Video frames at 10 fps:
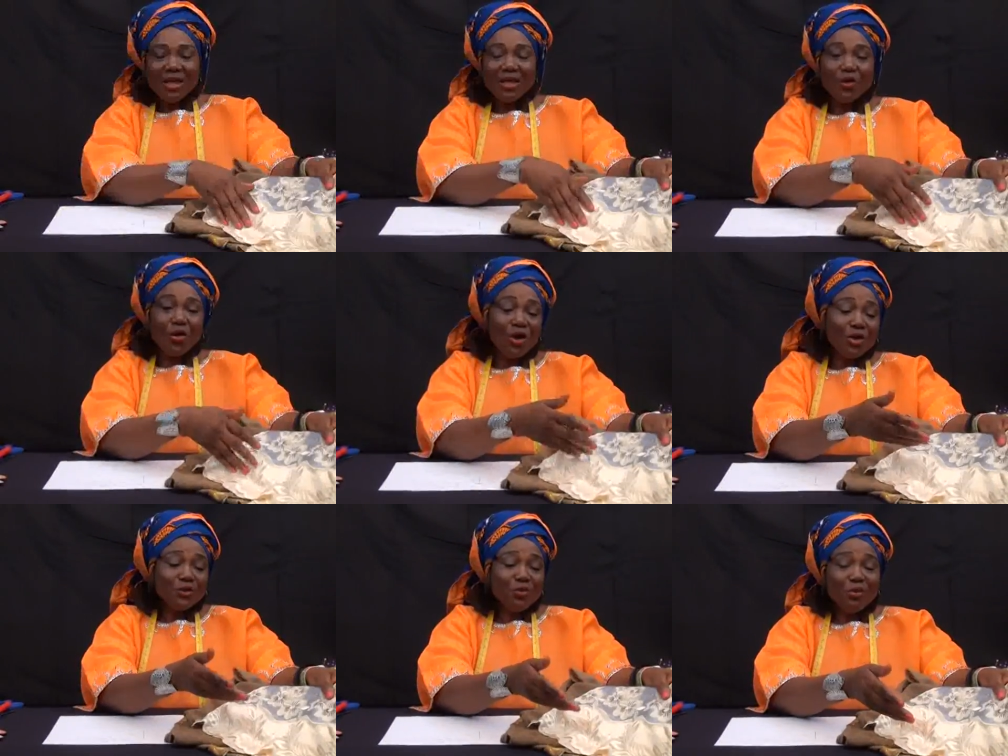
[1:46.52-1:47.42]
It could
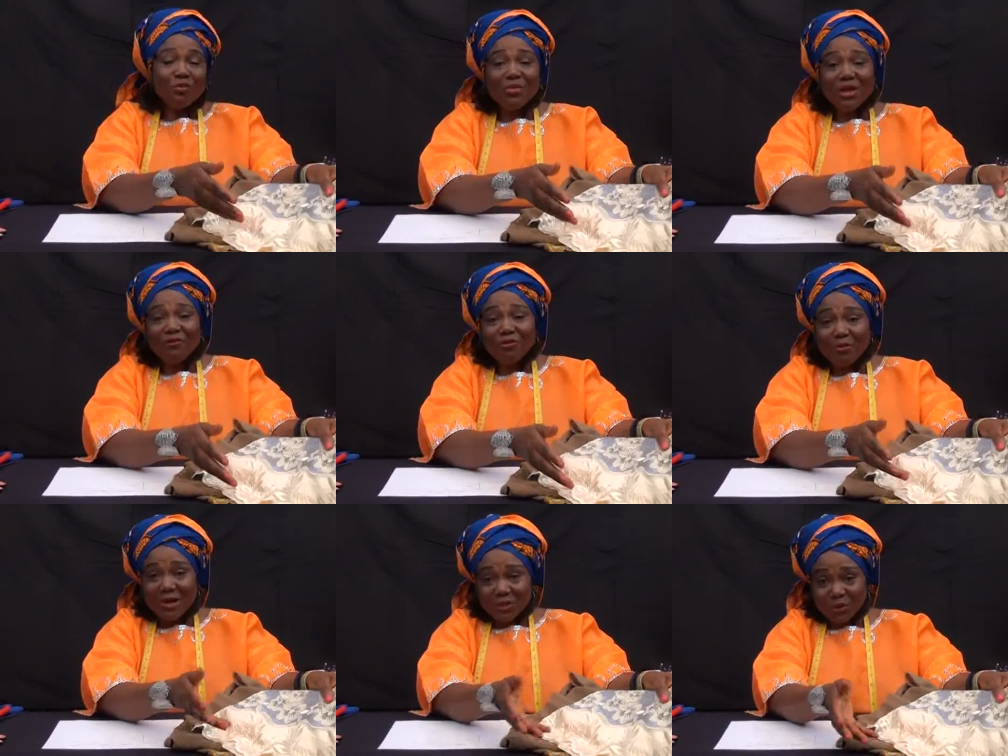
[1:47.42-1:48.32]
also be made from
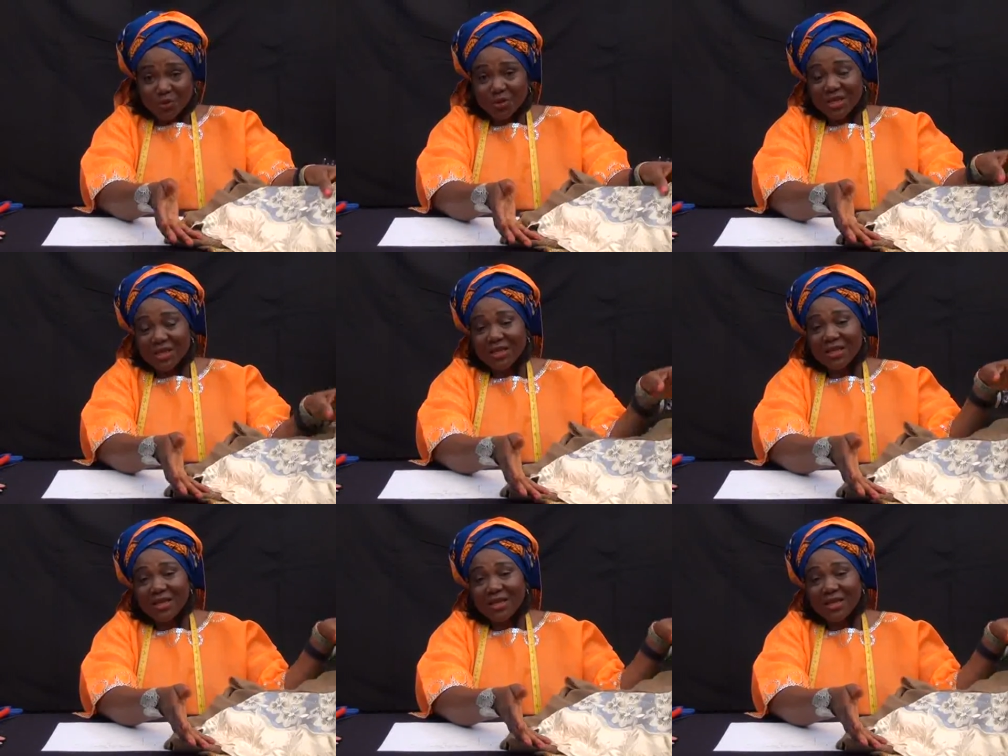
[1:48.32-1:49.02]
ashoke,